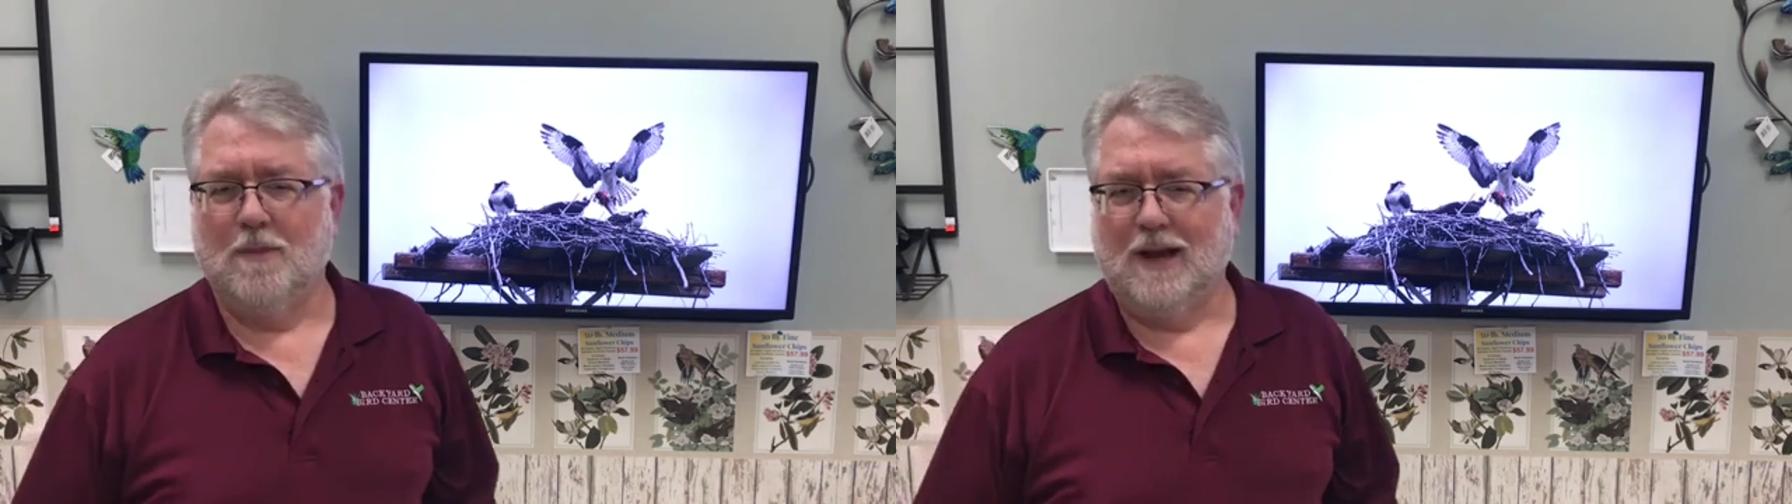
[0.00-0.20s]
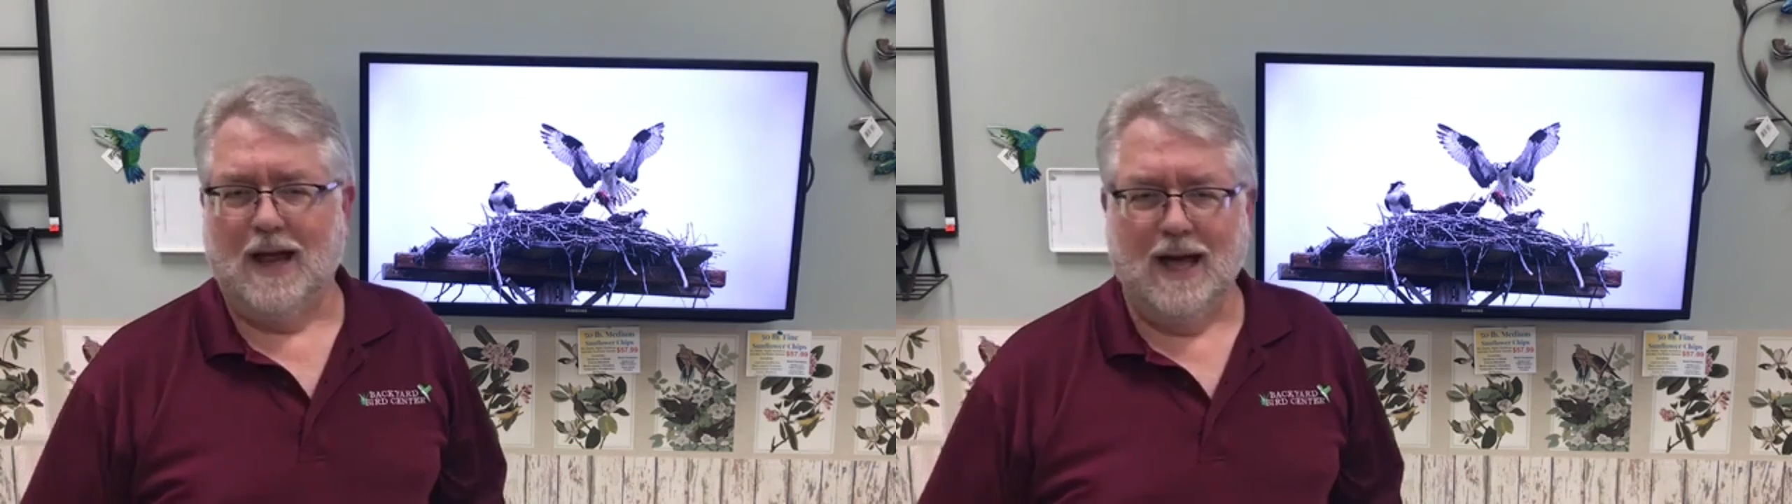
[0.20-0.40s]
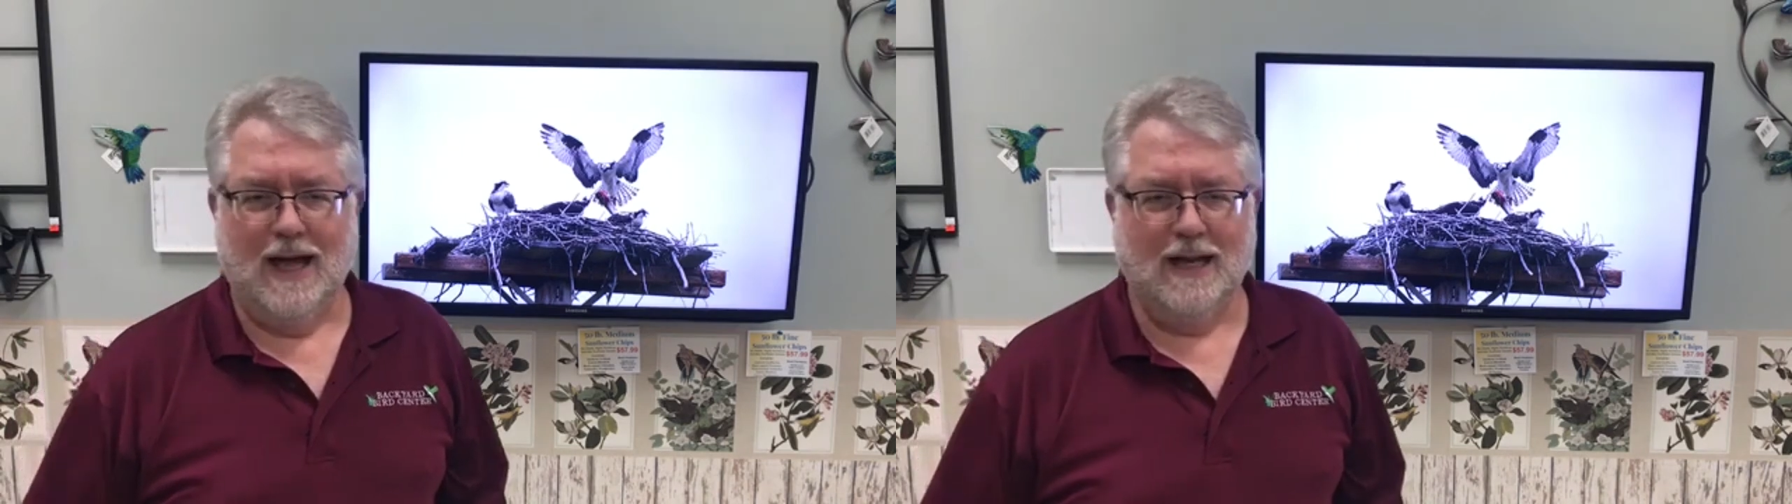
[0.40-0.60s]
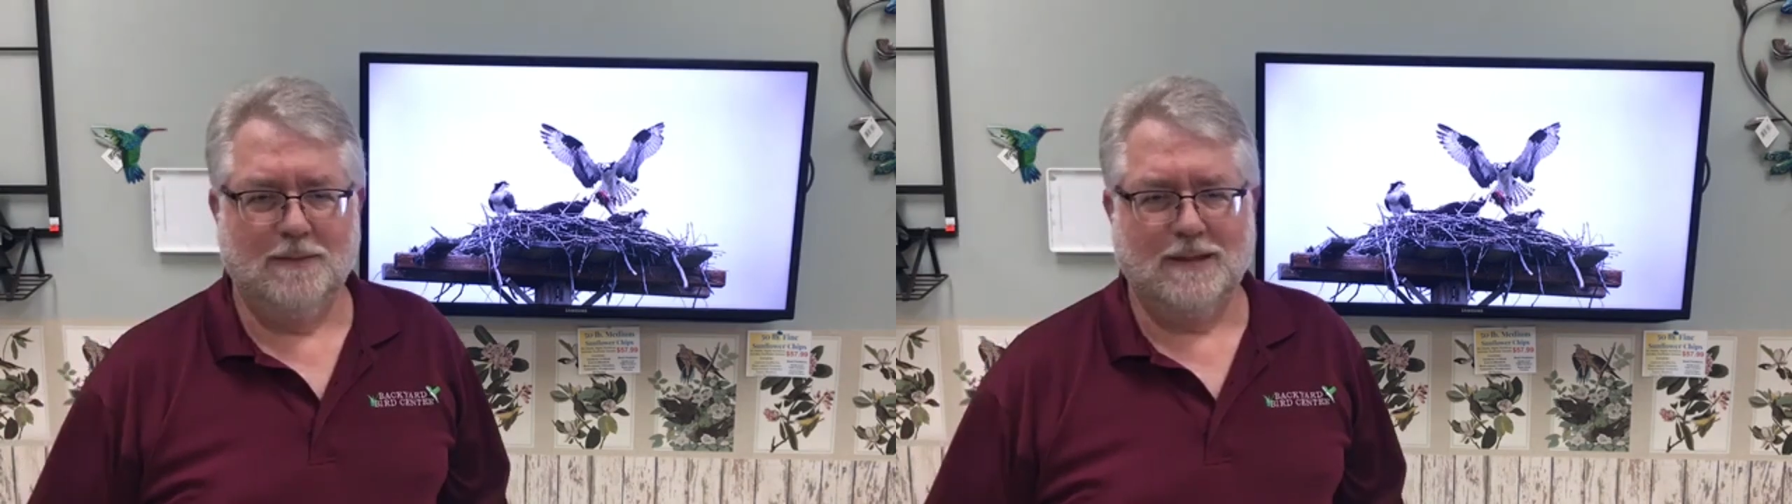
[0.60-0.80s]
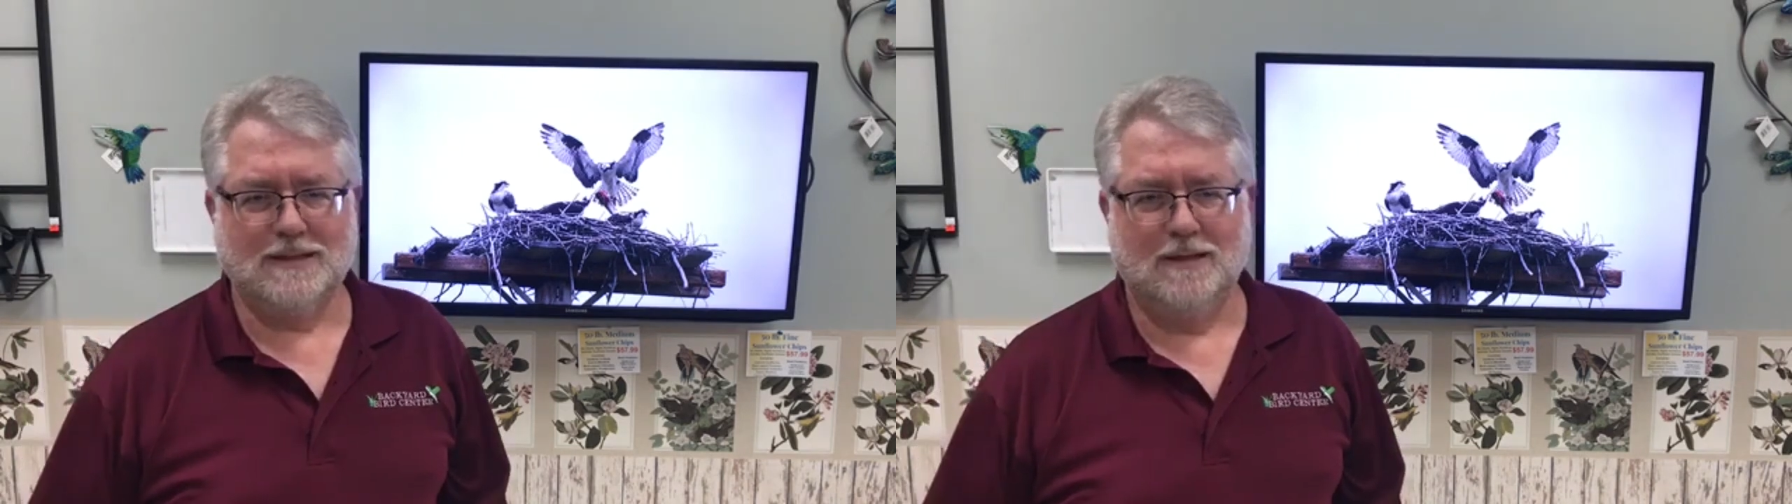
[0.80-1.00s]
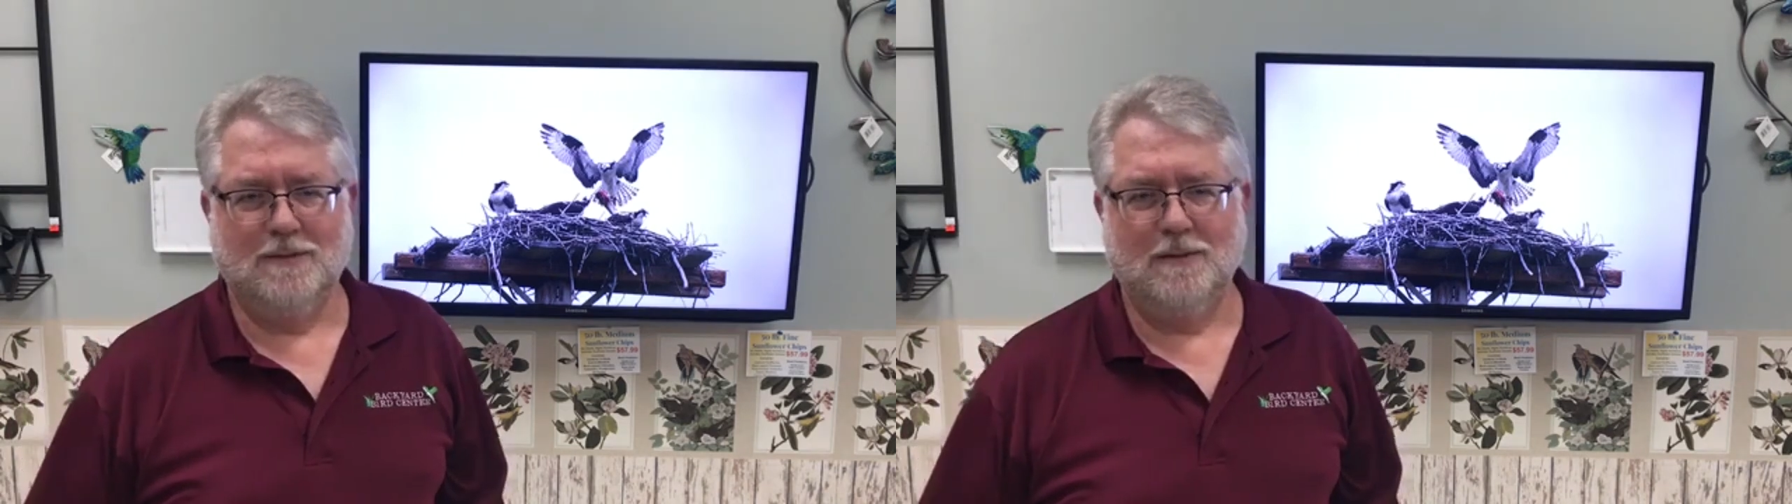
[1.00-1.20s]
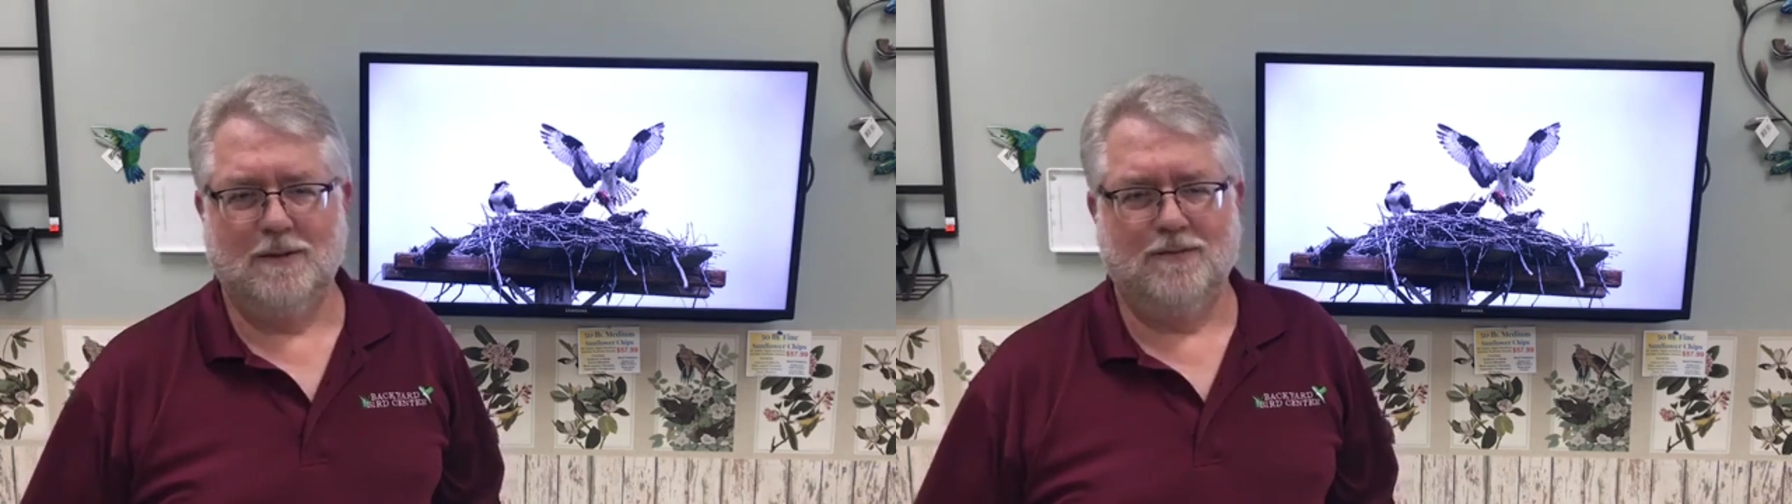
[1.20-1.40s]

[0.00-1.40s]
maligned by some people.